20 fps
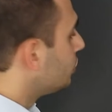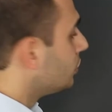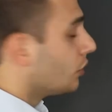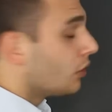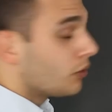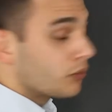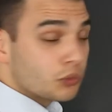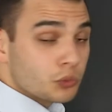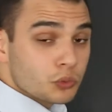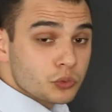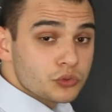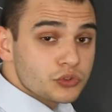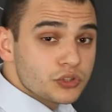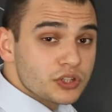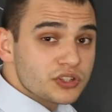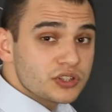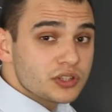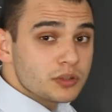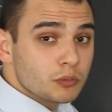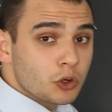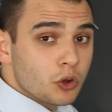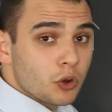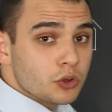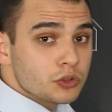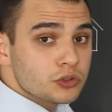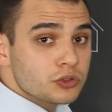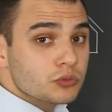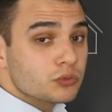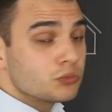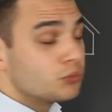to the overall system
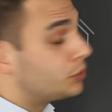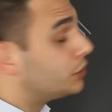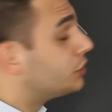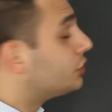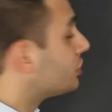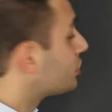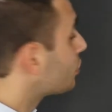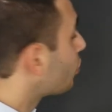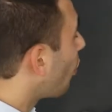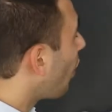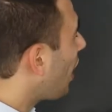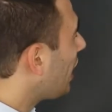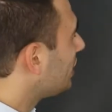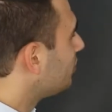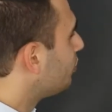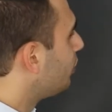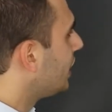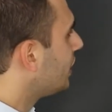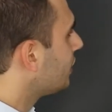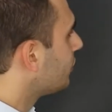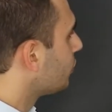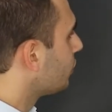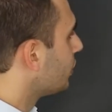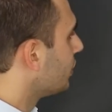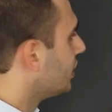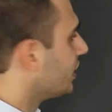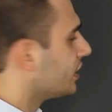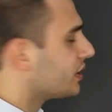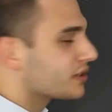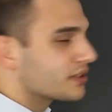cost, which is quite big
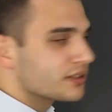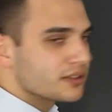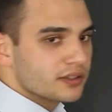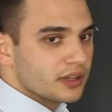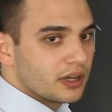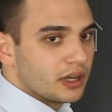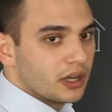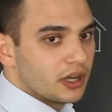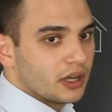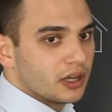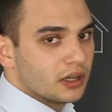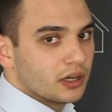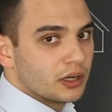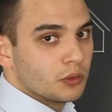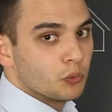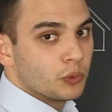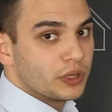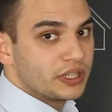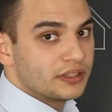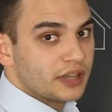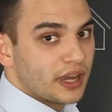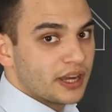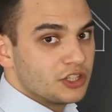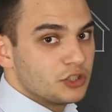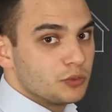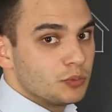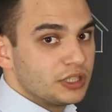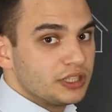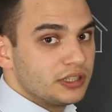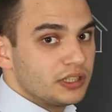for this with
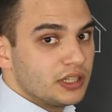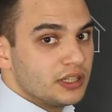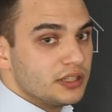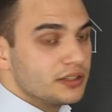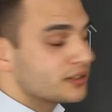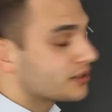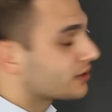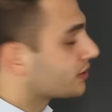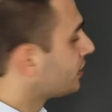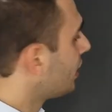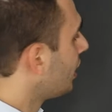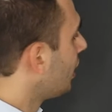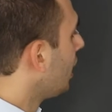IGBTs,